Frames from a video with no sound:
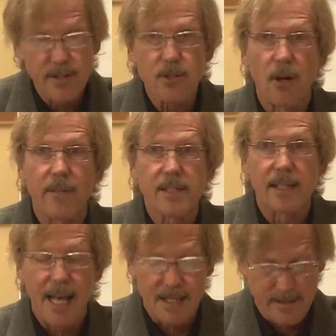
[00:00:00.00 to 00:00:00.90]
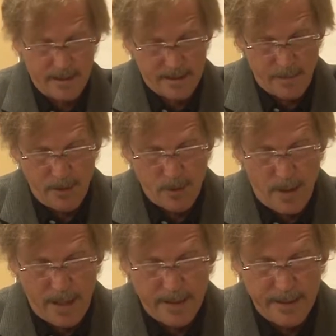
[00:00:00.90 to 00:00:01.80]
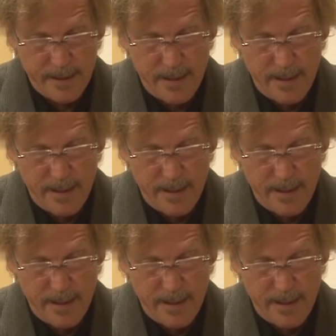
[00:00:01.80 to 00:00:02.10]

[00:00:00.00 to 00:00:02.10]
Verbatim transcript: Let's call this classic spirituality